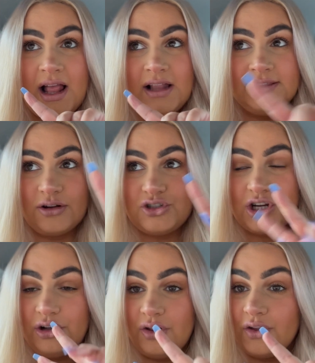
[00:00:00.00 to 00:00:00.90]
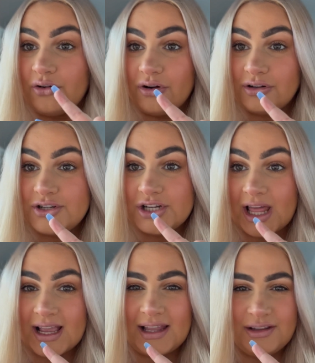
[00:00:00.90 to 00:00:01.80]
Logical and The Grudge.
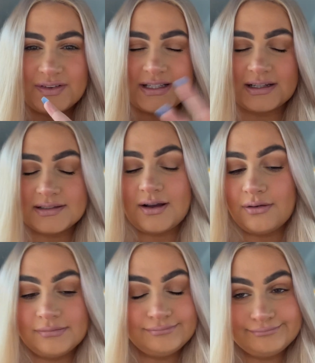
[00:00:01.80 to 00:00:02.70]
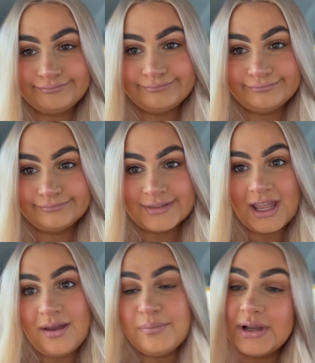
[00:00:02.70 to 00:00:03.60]
Like, I love a sad song.
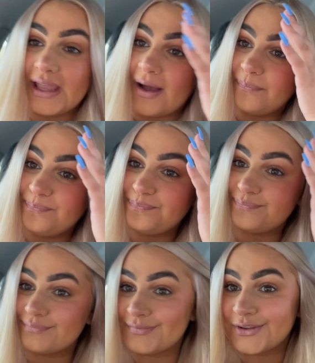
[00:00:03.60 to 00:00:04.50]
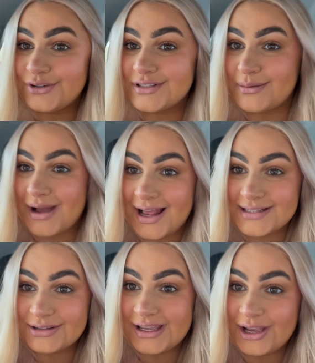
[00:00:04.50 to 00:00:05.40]
But yeah, so my hair's
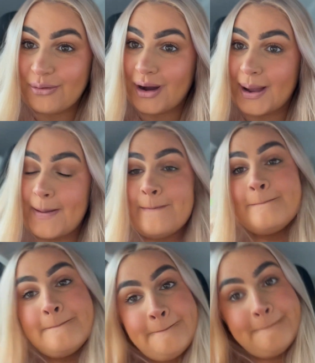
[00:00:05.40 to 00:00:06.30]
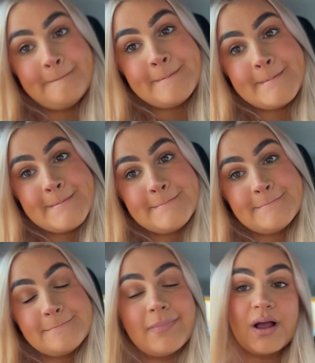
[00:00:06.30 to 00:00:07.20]
looking quite...
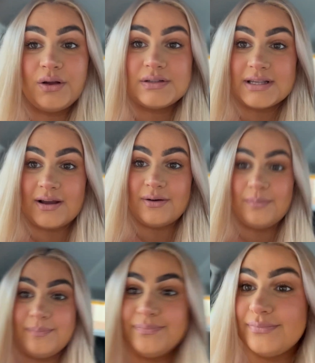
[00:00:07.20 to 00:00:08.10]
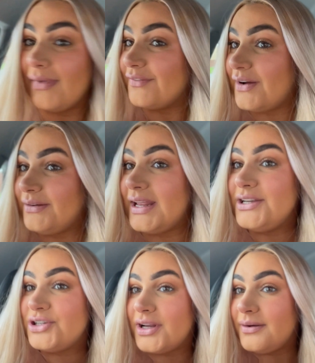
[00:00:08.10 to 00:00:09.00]
Also, my
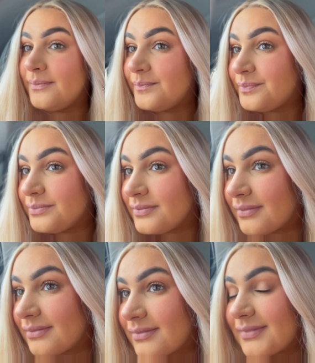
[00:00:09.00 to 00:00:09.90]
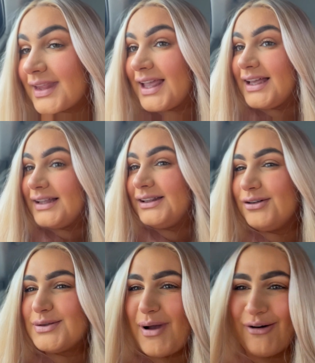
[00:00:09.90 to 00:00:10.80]
foundation
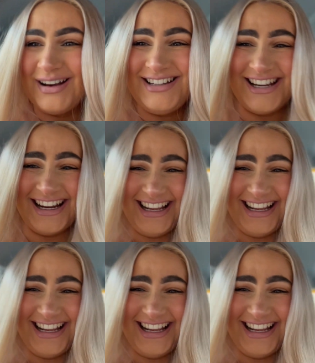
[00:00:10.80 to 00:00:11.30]
looks orange.